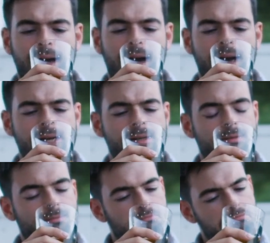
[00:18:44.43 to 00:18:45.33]
I
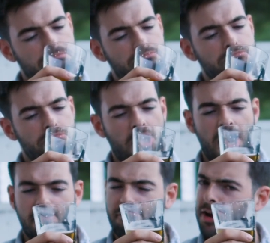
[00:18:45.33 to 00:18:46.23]

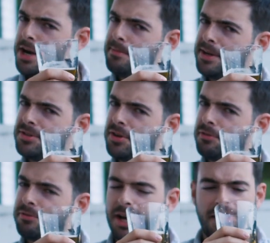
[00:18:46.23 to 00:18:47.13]
I find
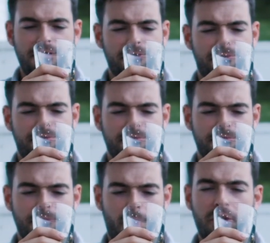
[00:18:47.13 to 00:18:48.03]
myself kind of
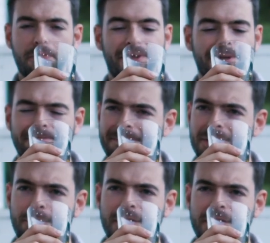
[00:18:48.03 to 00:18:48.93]
welcoming it.
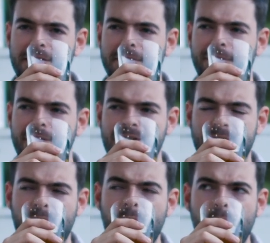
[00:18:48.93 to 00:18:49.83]
It's weirdly refreshing.